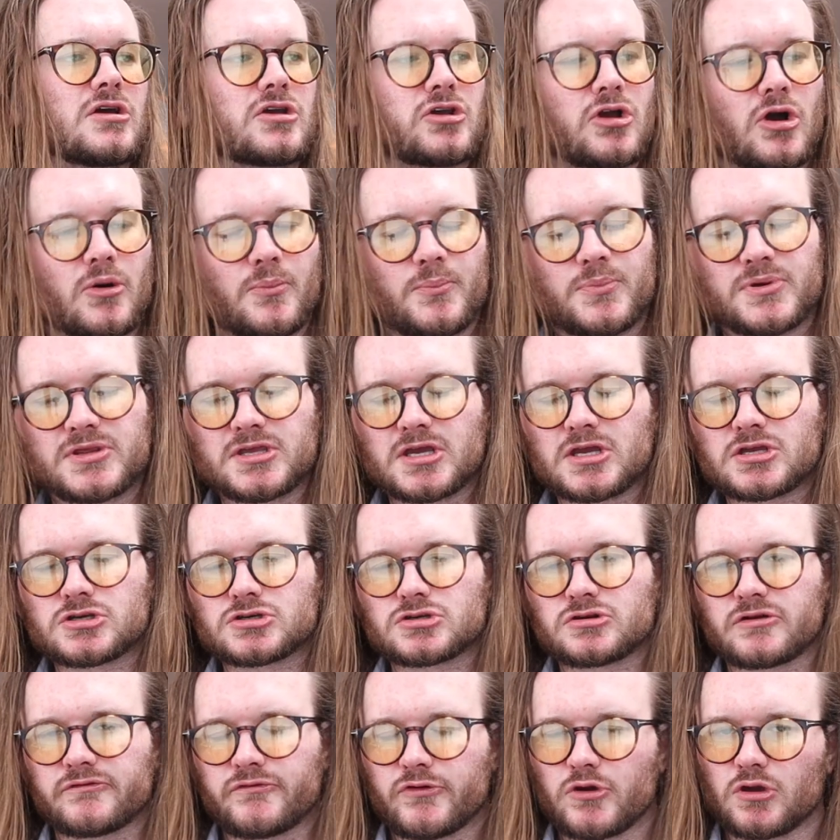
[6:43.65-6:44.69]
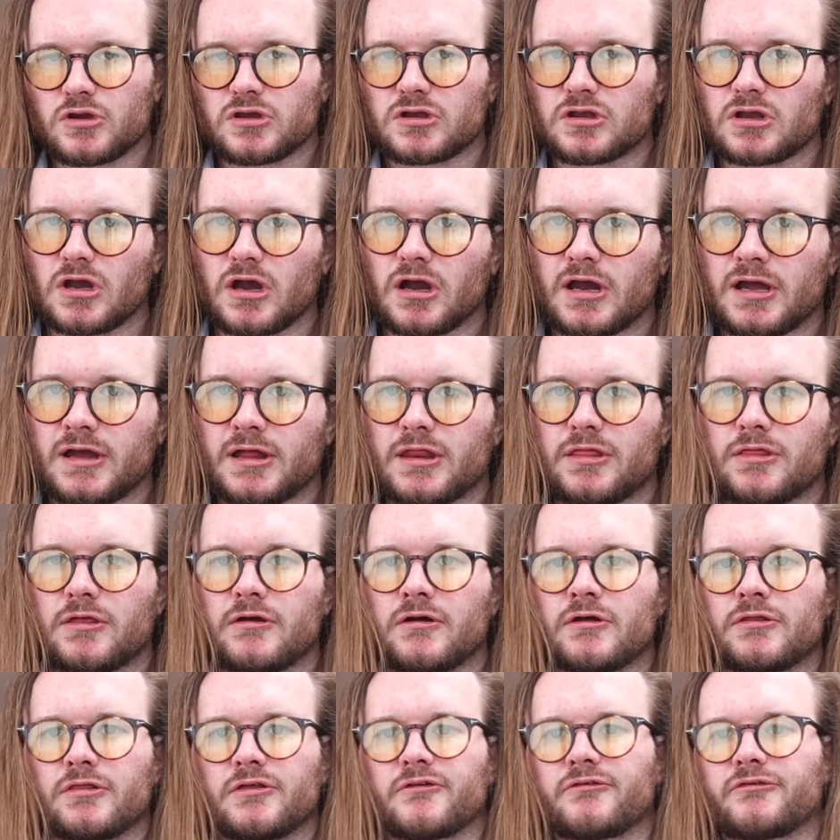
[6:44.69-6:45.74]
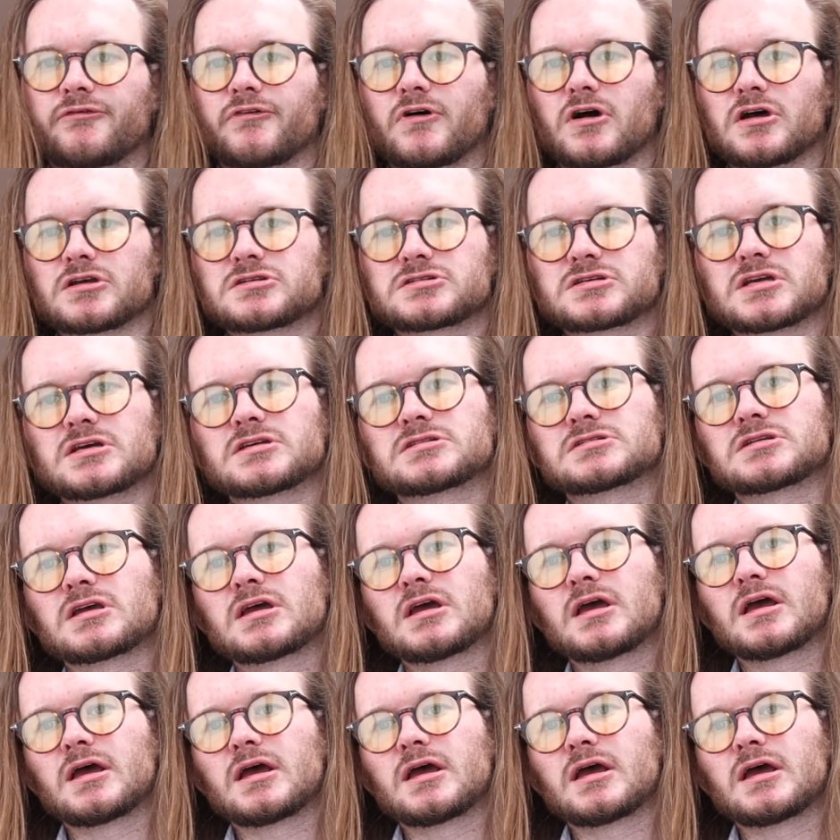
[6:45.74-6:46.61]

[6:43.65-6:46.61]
competition of who can cut it the fastest.